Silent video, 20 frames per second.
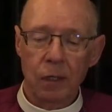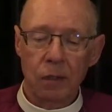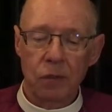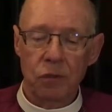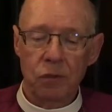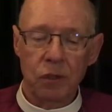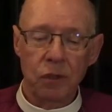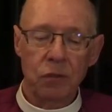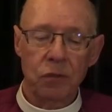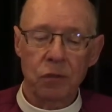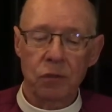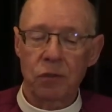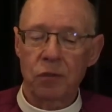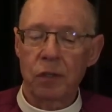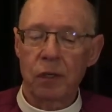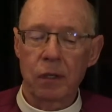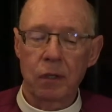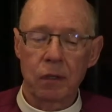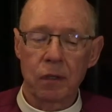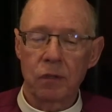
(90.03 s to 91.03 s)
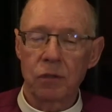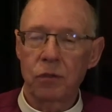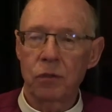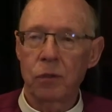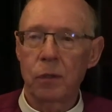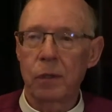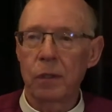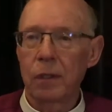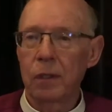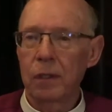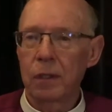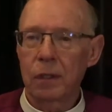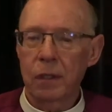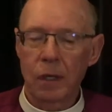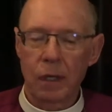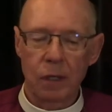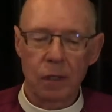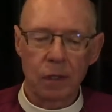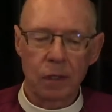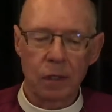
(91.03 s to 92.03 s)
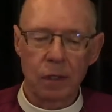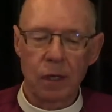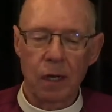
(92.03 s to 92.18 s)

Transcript: Jesus said this to indicate the